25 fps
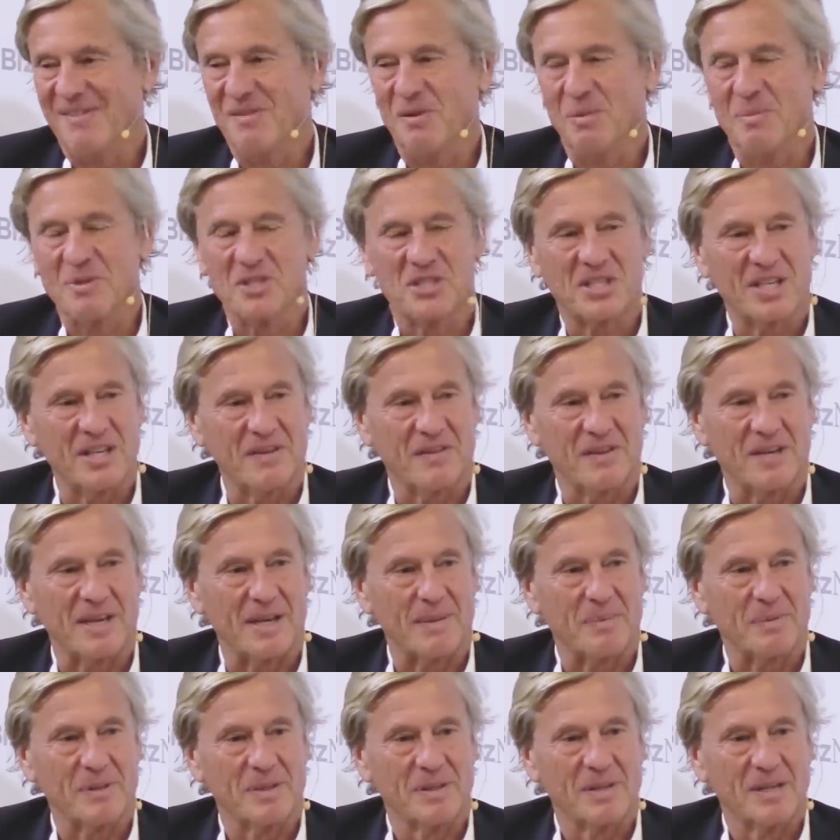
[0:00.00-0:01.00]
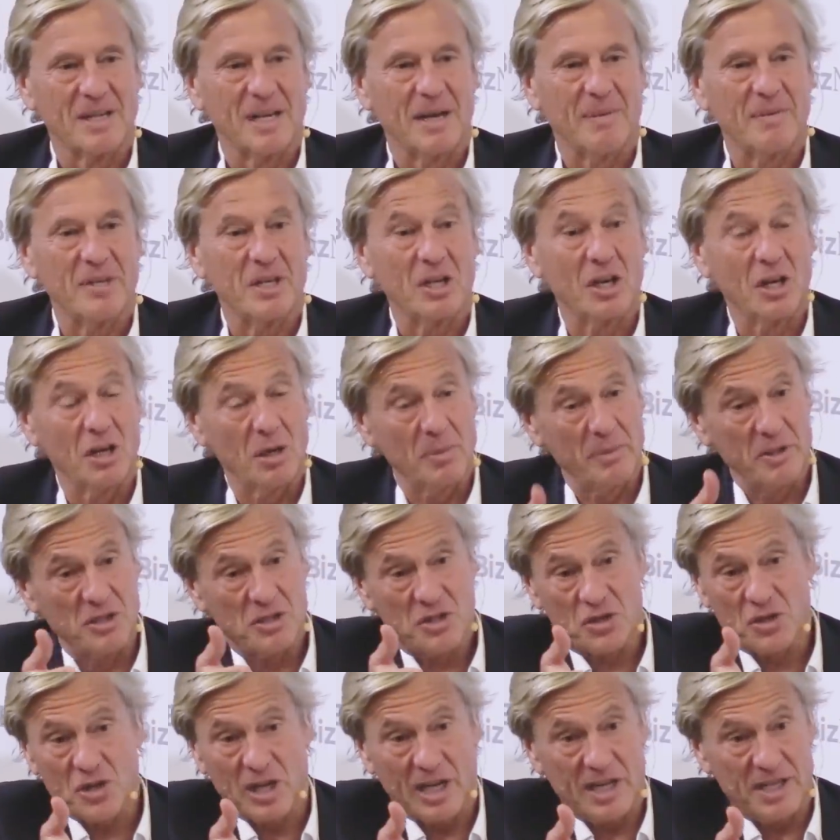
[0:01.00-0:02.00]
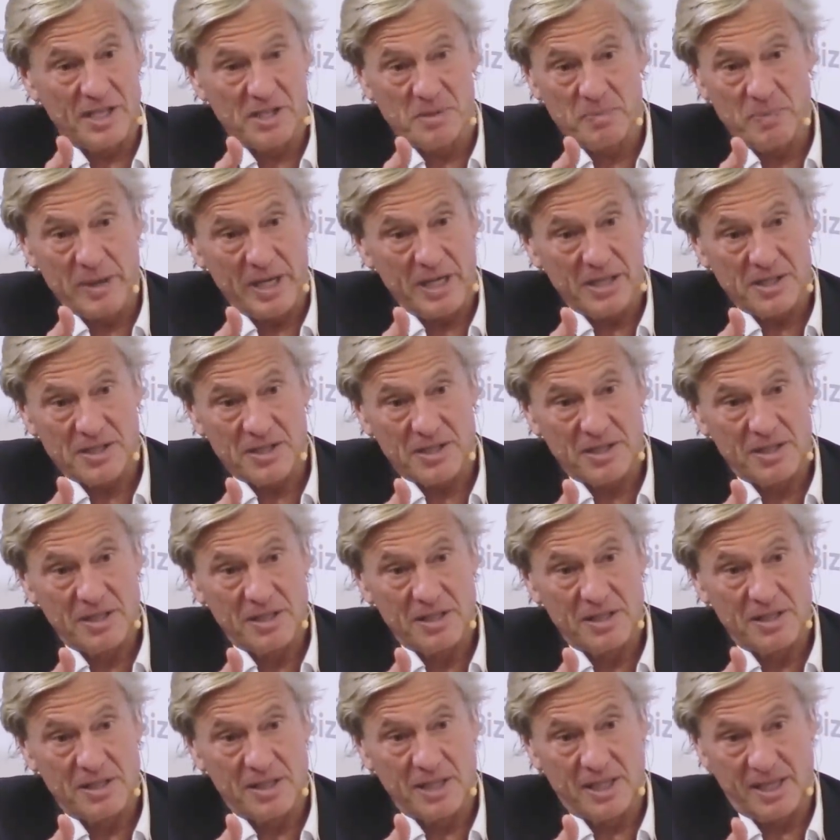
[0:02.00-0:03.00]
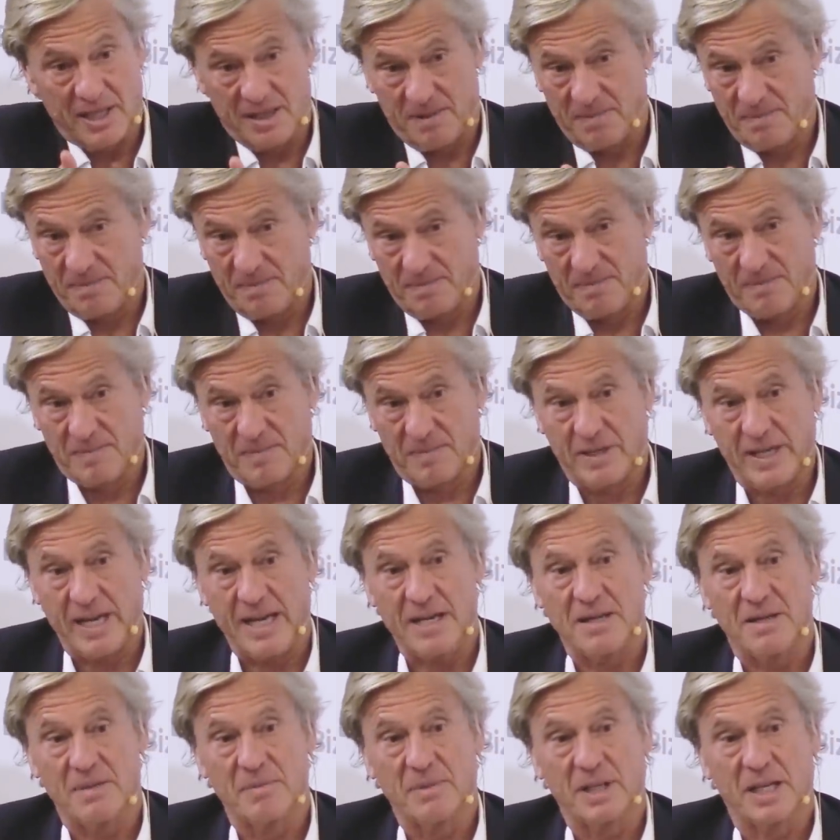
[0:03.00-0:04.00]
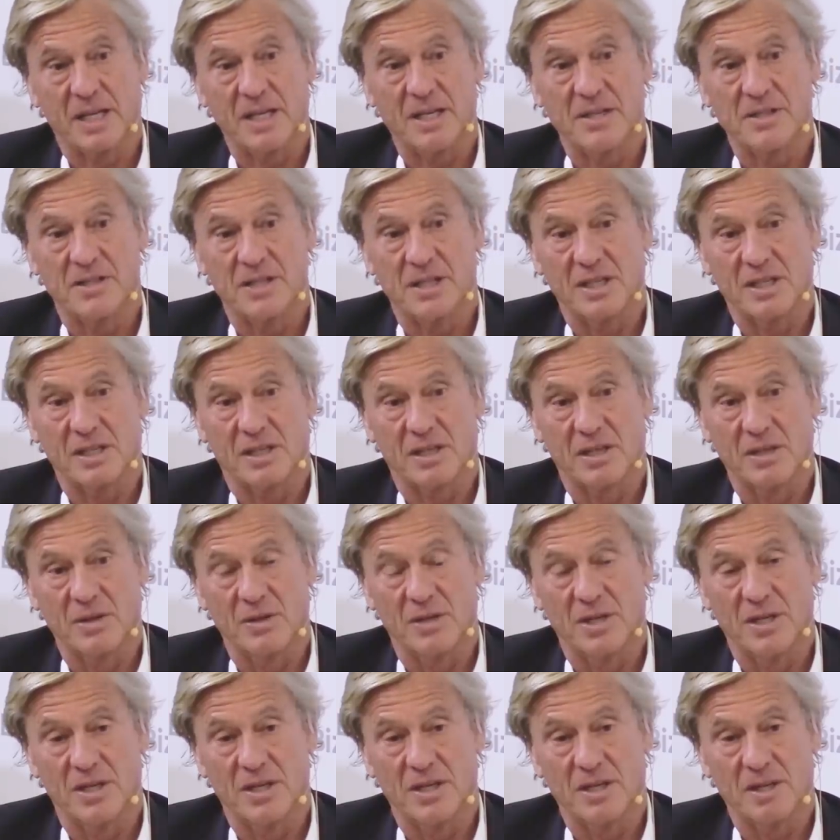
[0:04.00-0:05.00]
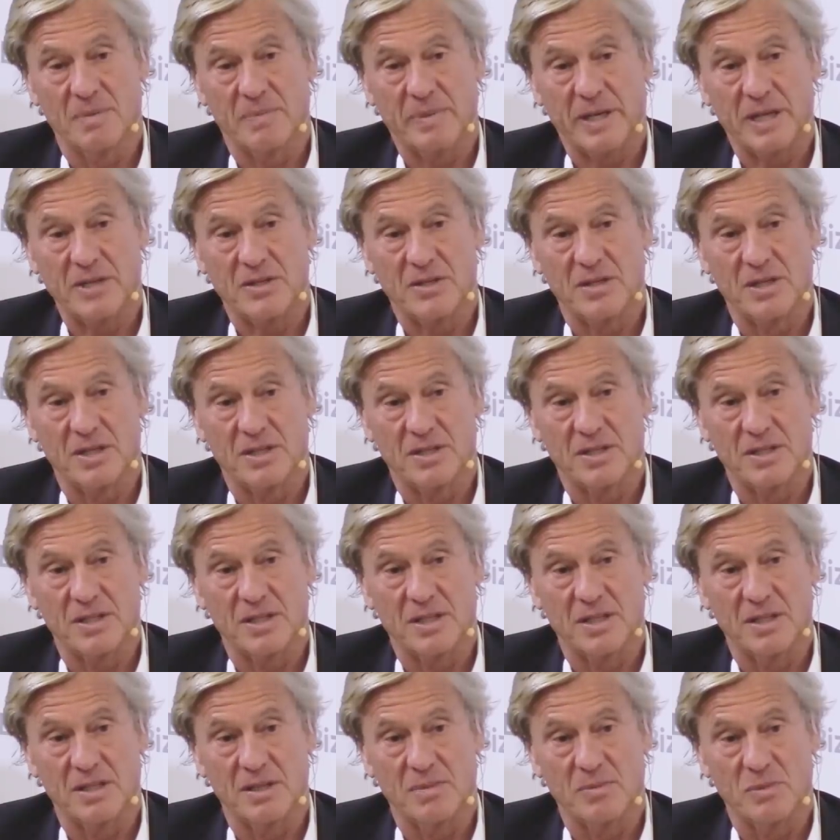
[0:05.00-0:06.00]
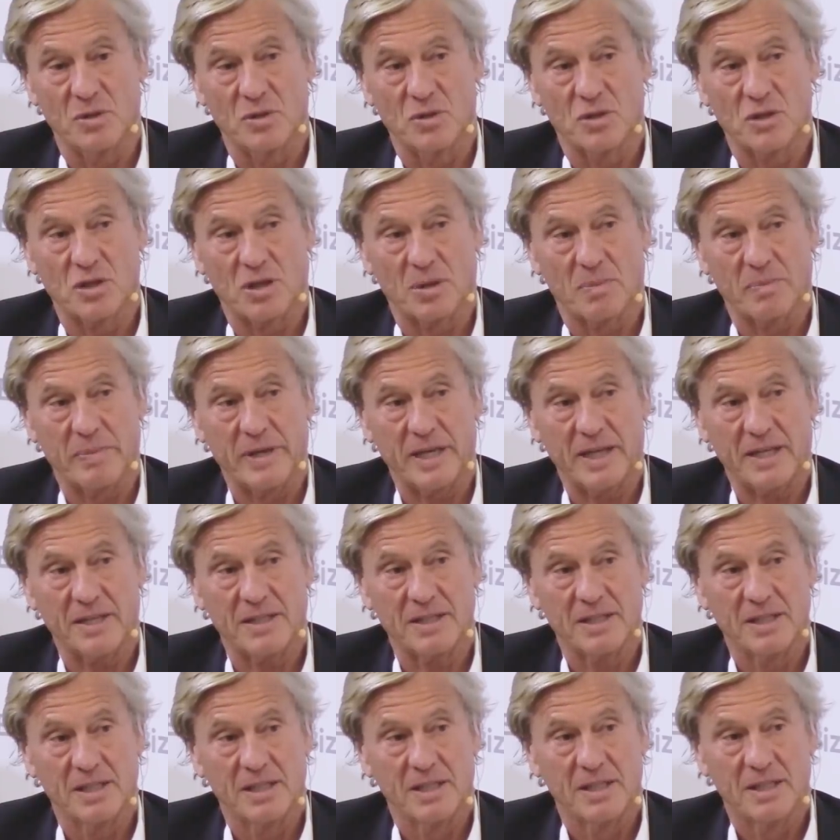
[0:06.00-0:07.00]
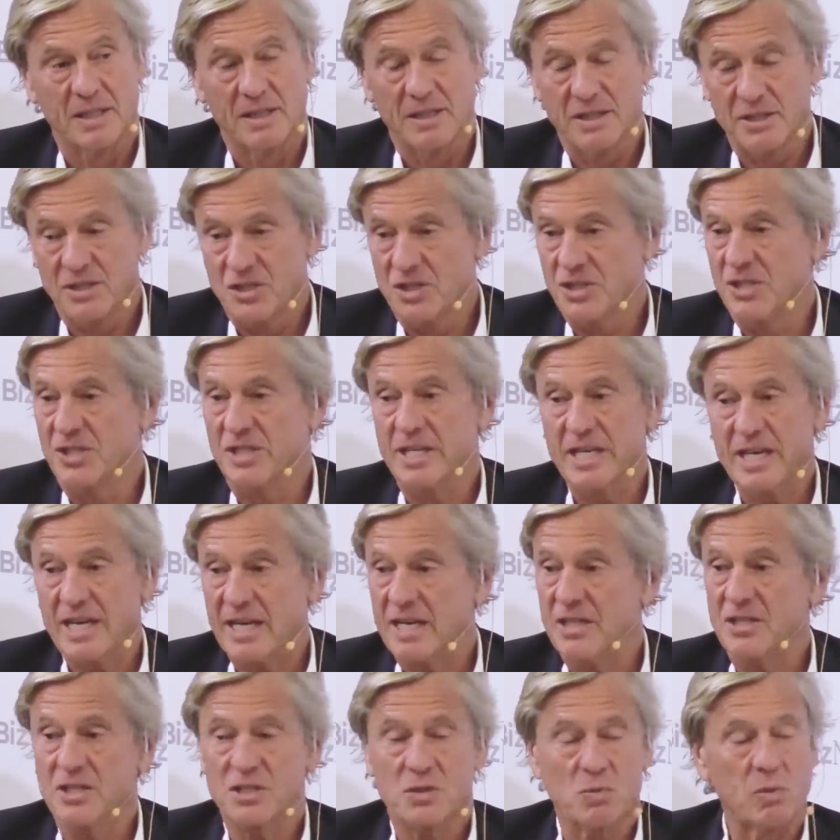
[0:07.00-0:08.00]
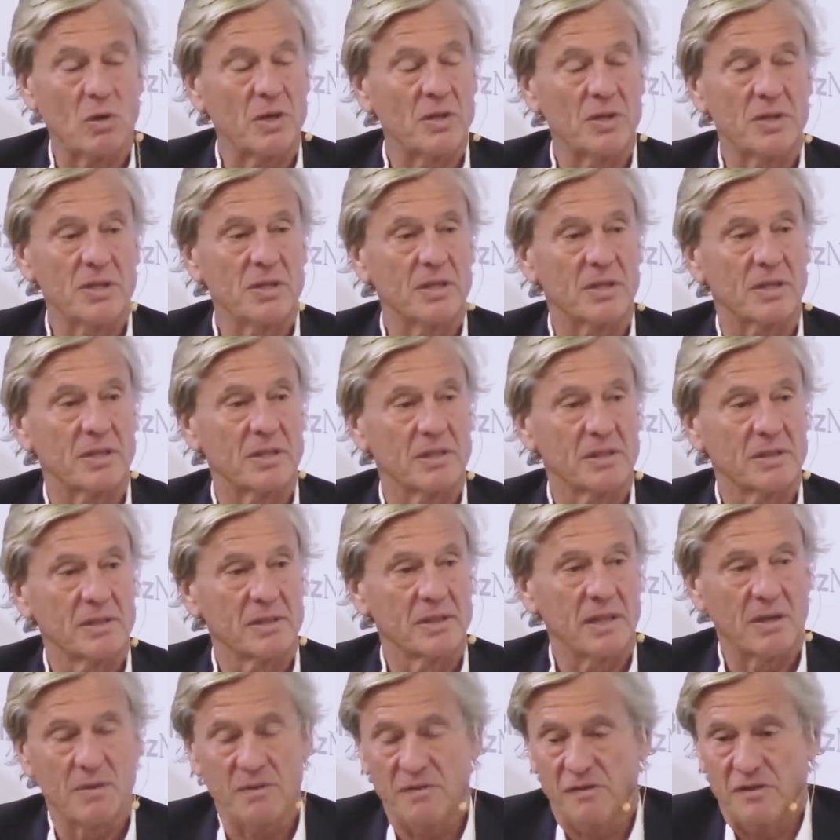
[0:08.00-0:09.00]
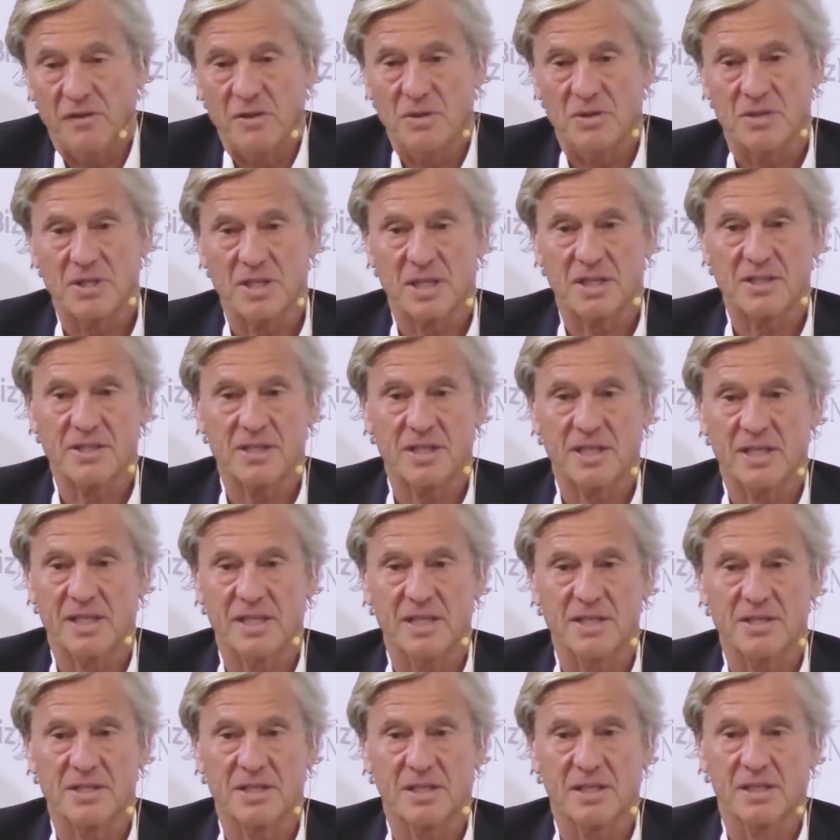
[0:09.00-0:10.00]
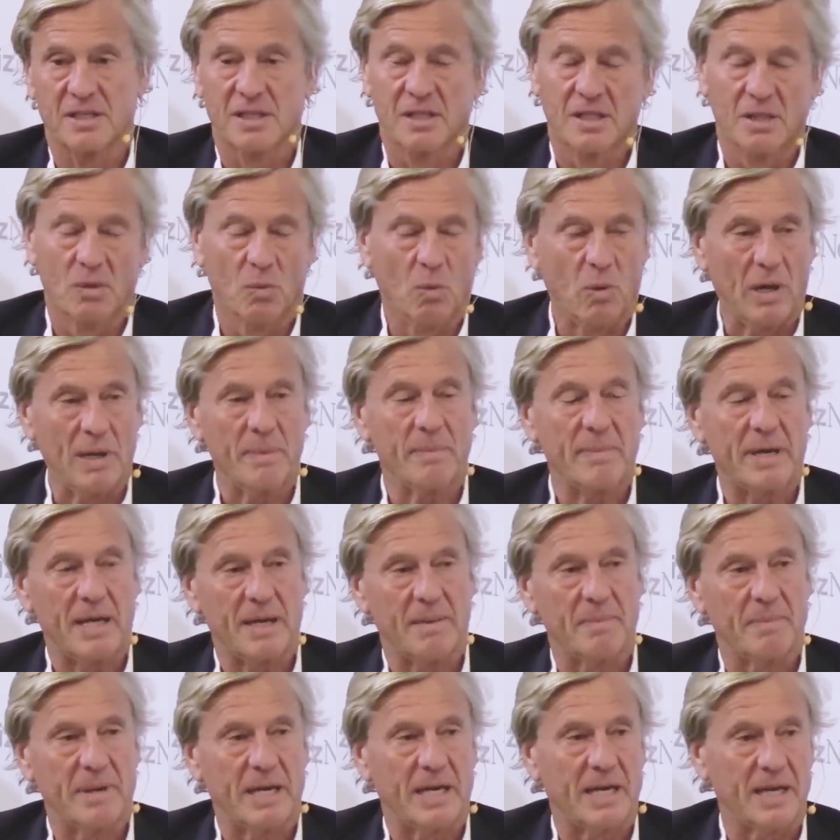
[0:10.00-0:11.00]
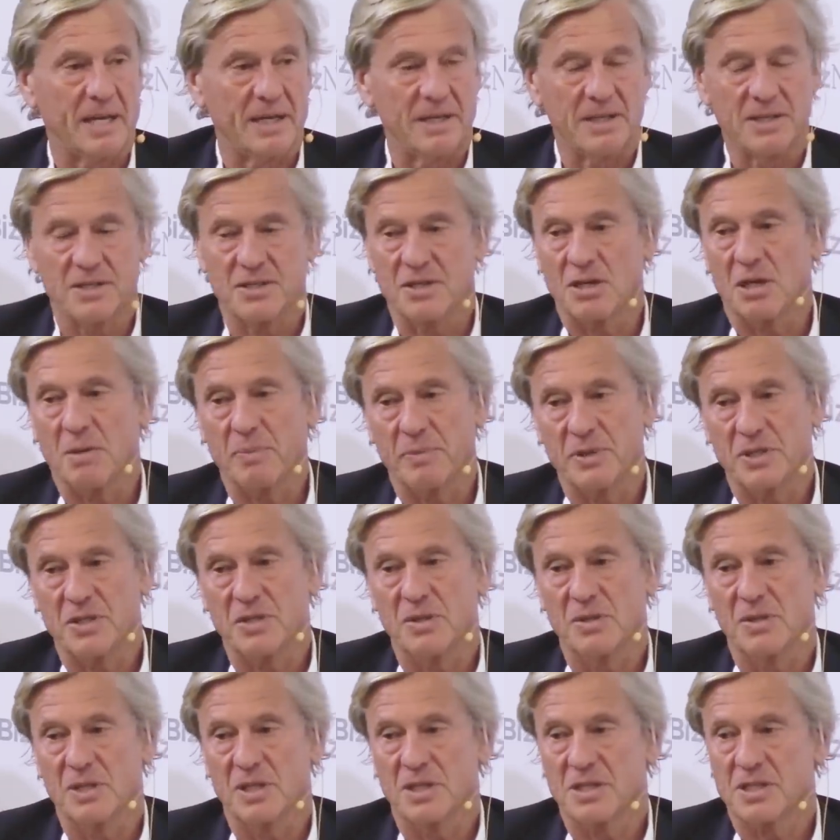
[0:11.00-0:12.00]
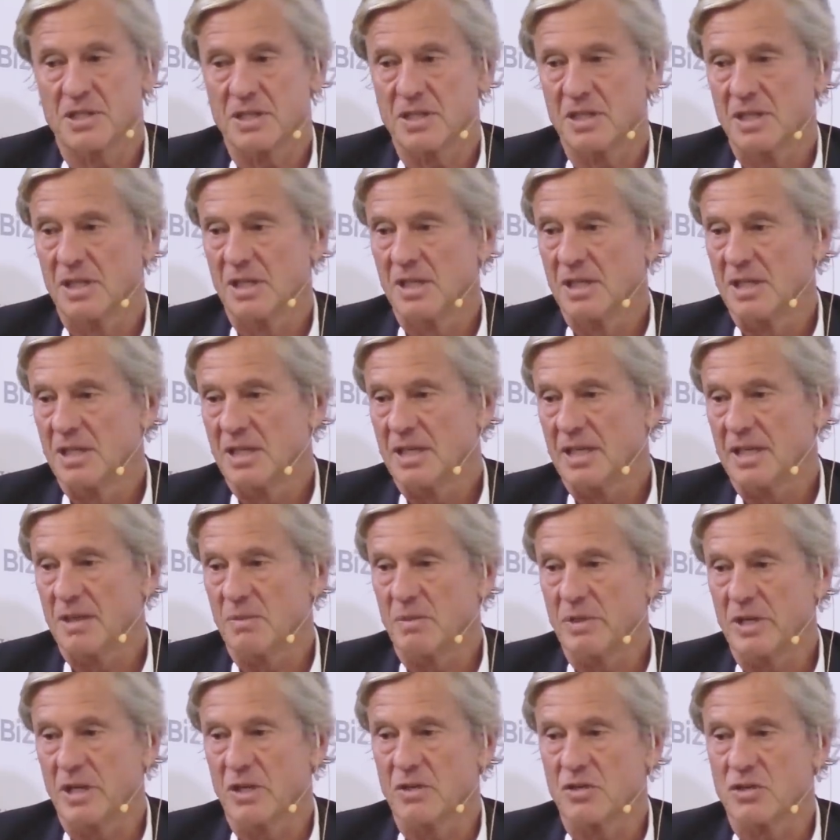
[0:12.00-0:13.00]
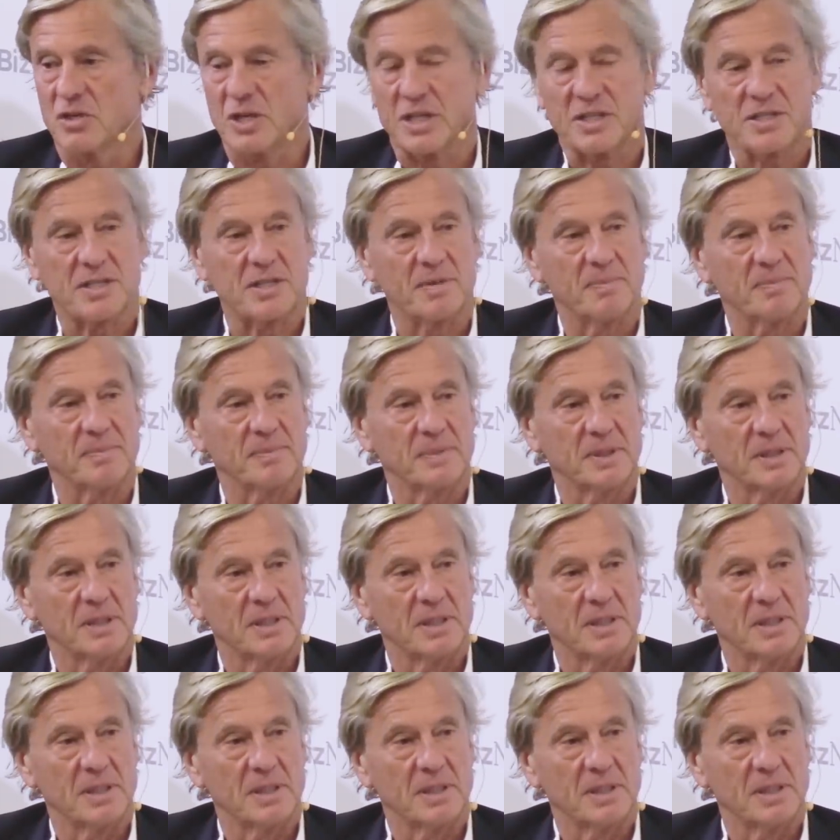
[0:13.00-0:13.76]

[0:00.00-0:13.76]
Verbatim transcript: I've almost given up. I mean, Herman's tried his best to get Gayton McKenzie included in the in the Moonshot Pact. The DA just won't do it. They refuse. They say he's a one-man band, he's an opportunist, and we don't trust him.